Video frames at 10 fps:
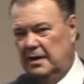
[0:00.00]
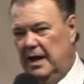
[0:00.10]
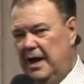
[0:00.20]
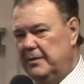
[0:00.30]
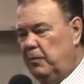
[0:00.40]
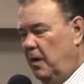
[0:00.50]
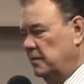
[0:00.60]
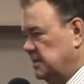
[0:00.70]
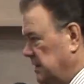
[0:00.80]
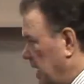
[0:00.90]
God
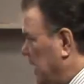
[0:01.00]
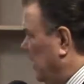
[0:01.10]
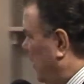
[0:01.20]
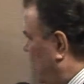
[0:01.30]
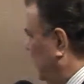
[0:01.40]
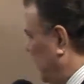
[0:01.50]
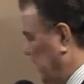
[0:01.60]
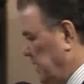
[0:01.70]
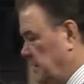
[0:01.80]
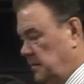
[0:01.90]
wants not
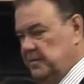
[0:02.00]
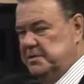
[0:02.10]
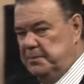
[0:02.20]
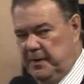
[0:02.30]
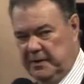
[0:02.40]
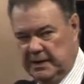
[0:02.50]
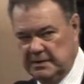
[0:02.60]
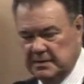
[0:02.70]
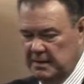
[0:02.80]
only your spirit,